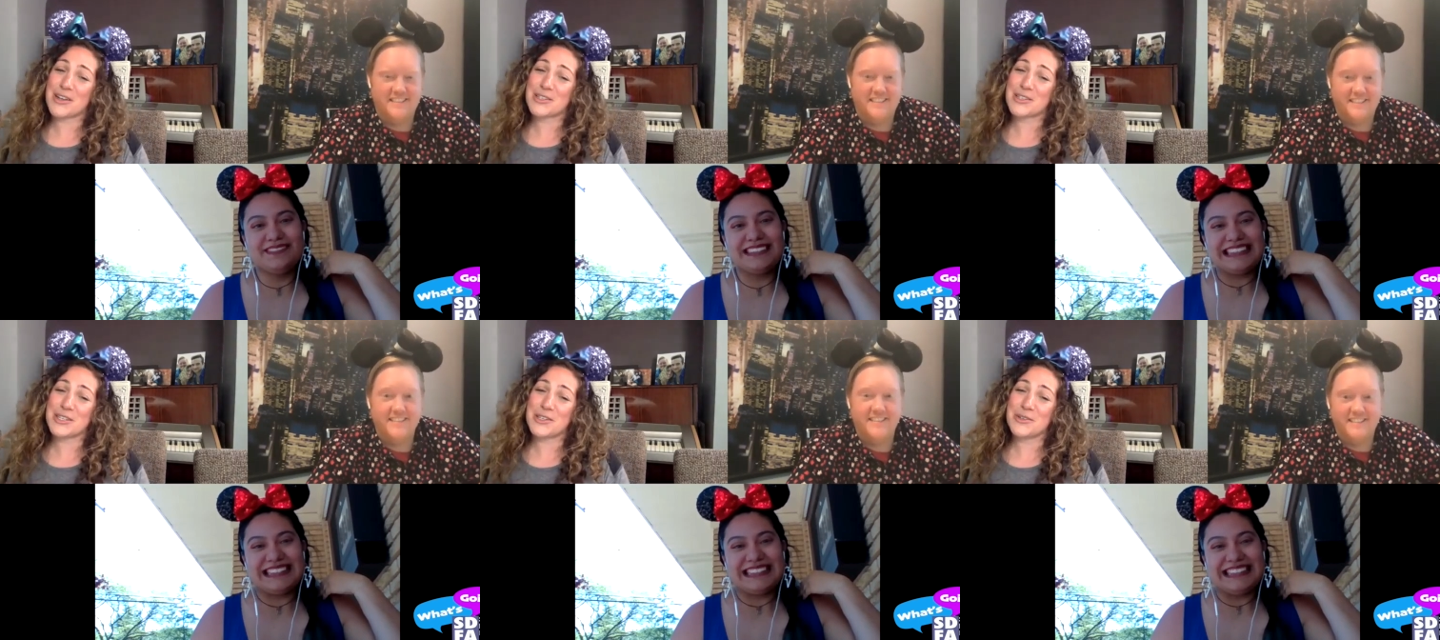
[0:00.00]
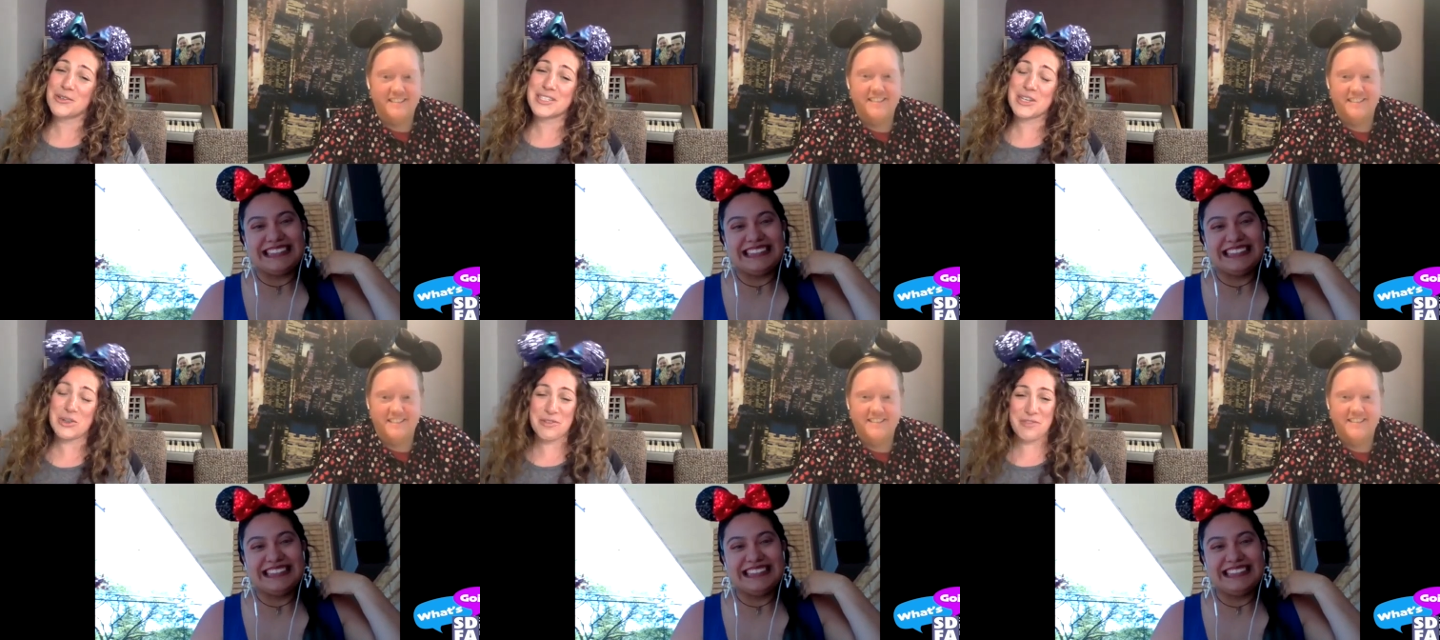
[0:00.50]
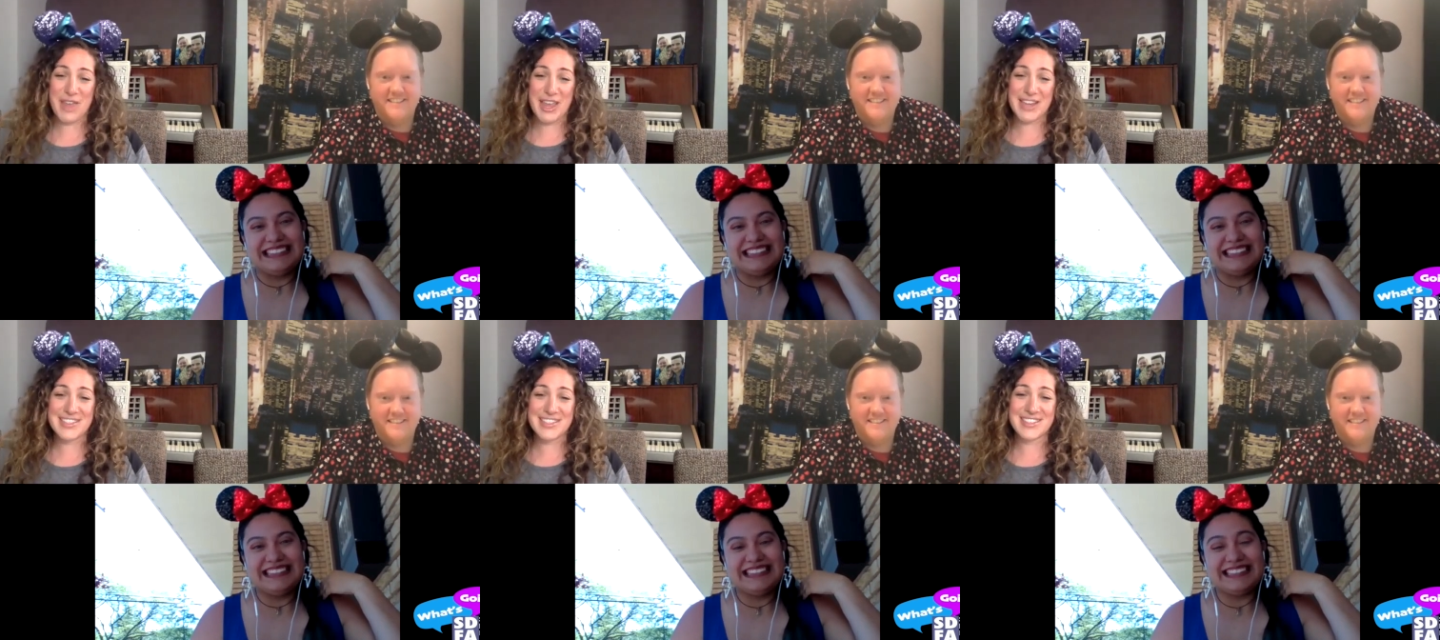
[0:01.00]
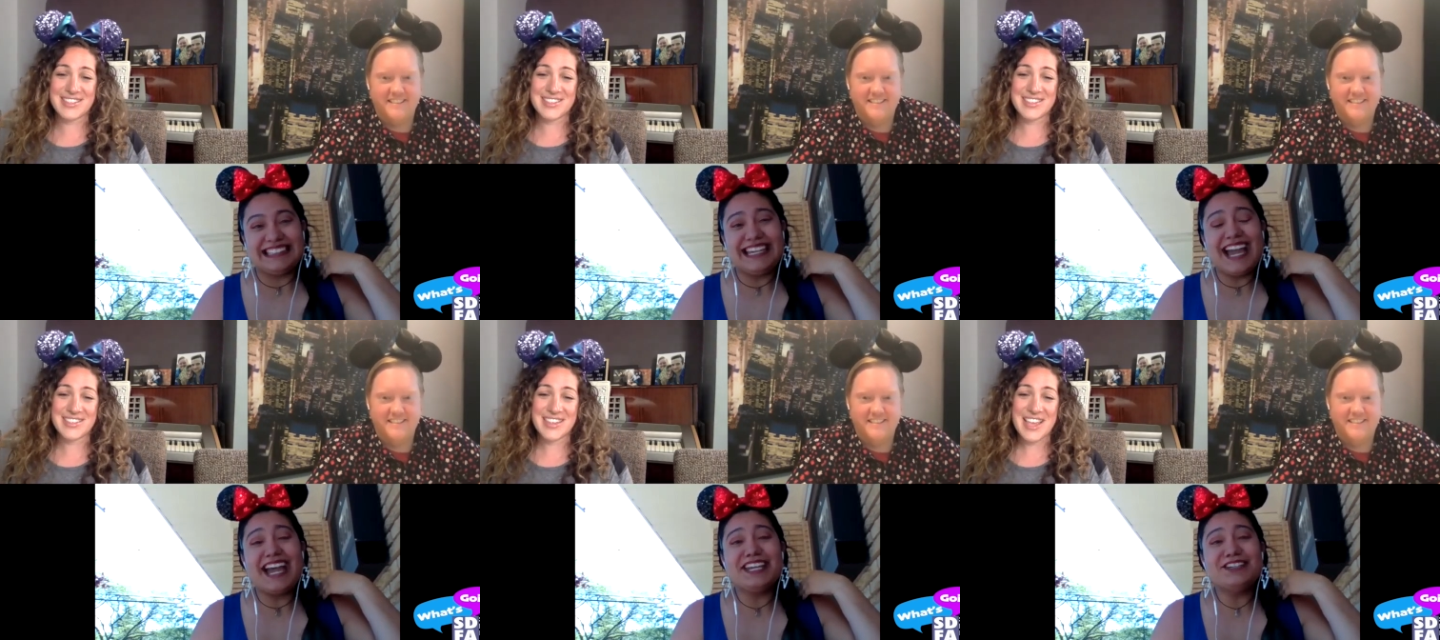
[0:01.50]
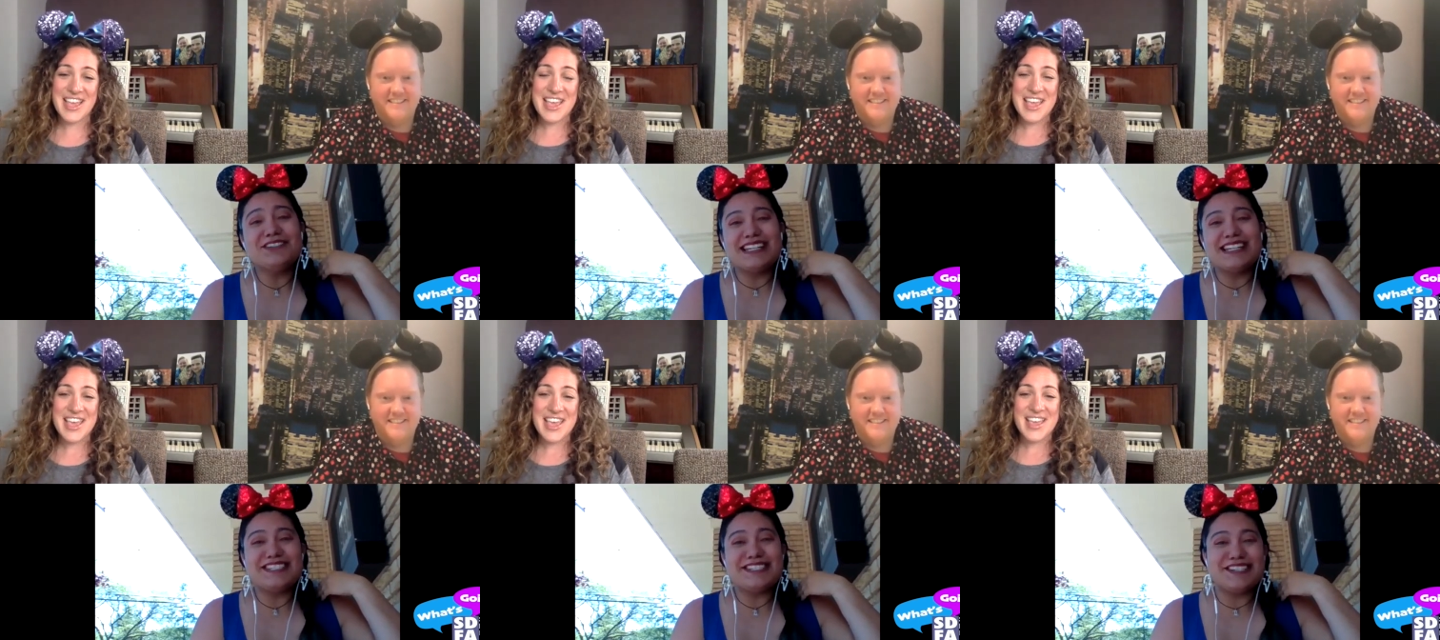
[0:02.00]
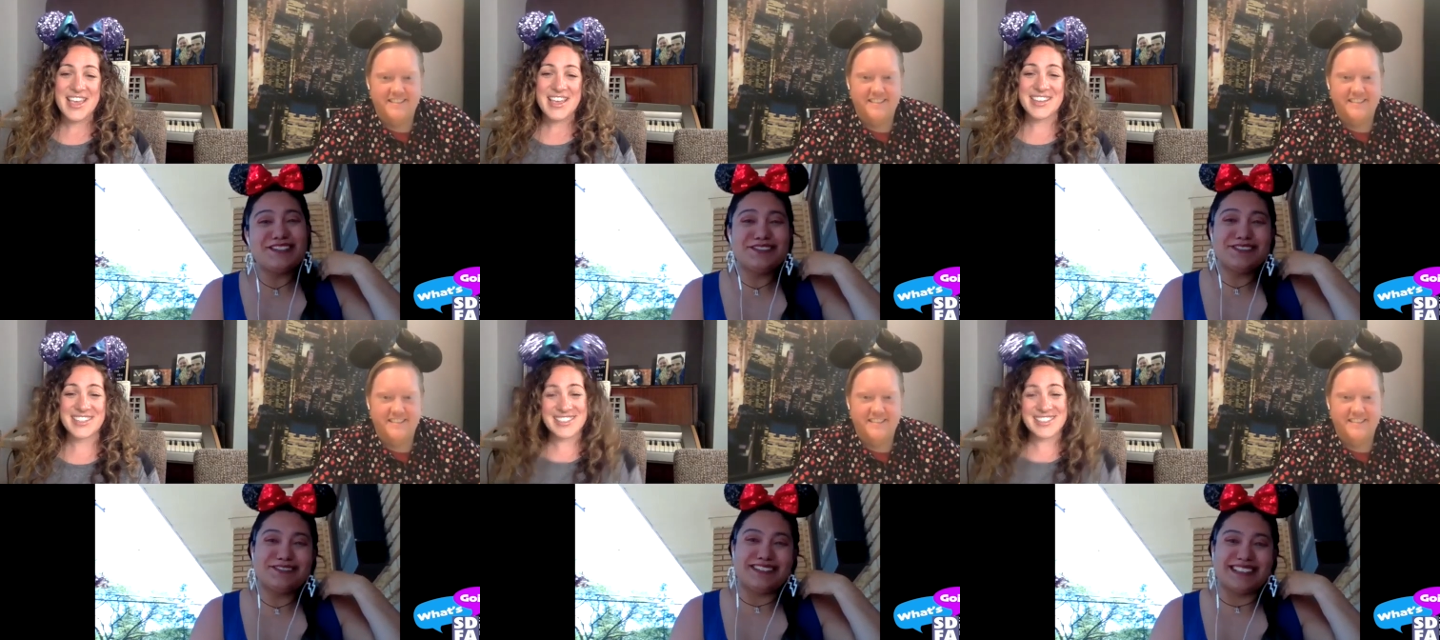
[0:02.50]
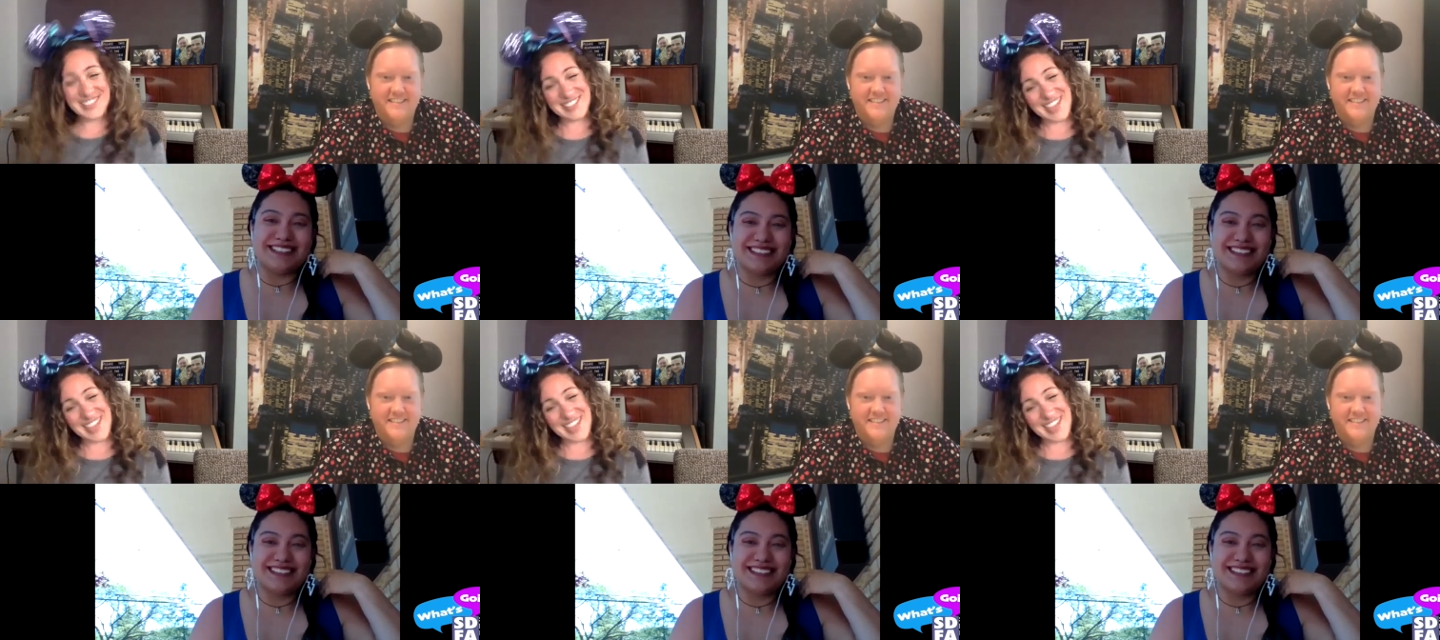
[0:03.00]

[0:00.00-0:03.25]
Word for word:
Speaker 1: to you and see your face. Yeah, you guys too.